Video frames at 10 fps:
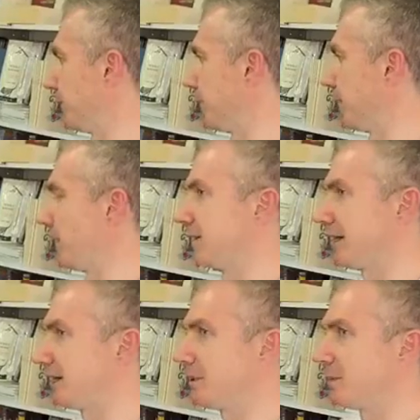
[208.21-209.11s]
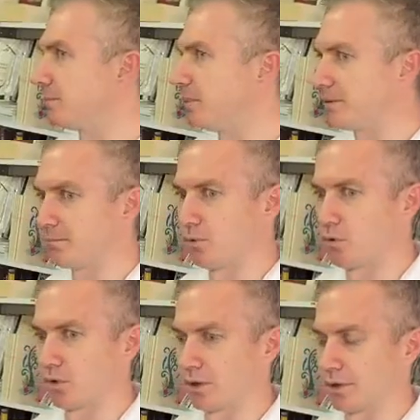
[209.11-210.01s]
uh, they tend to be a bit
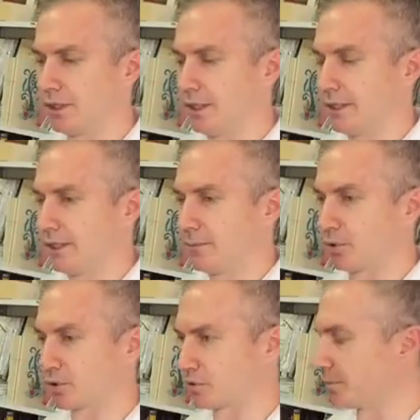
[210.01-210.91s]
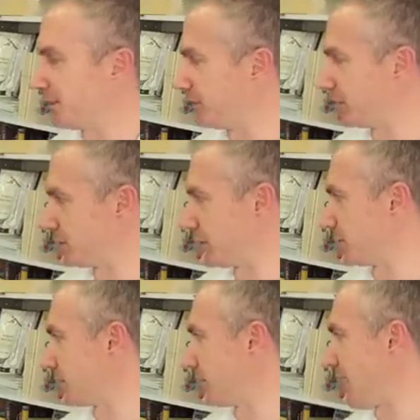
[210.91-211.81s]
more prescriptive in
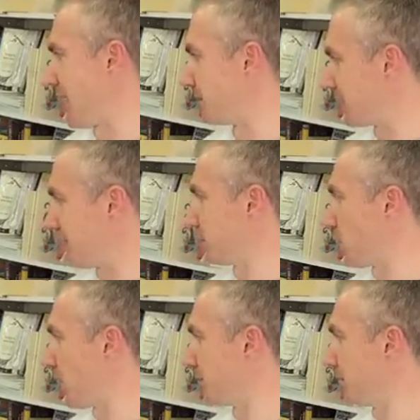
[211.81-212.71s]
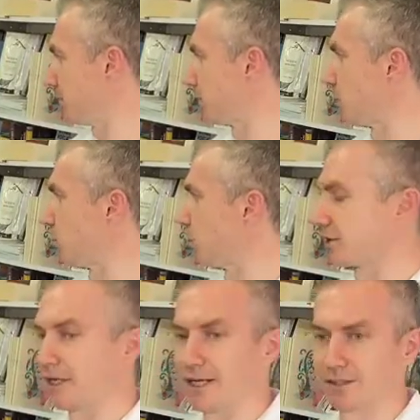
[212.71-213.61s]
terms of their habitat requirements. So where
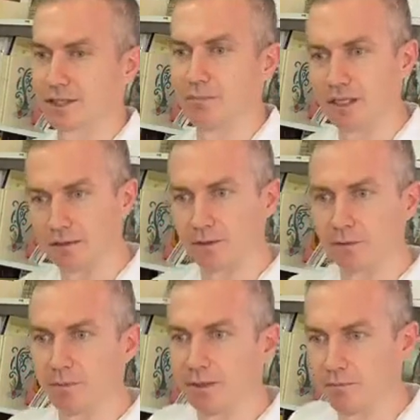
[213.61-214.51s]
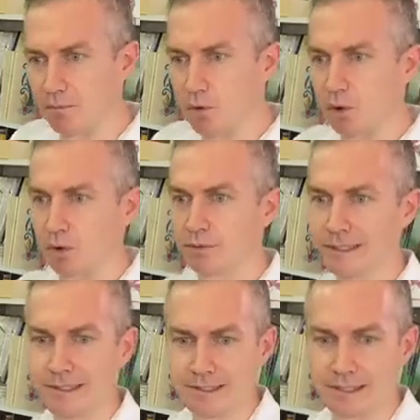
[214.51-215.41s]
snakes can be a little bit more
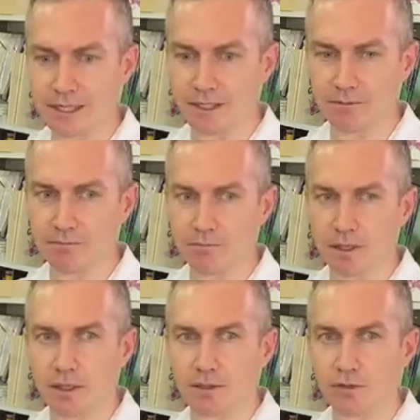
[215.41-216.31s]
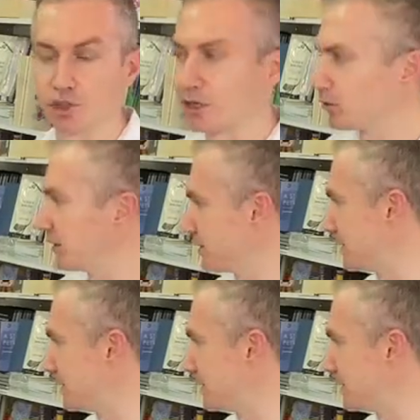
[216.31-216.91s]
uh, uh, generalist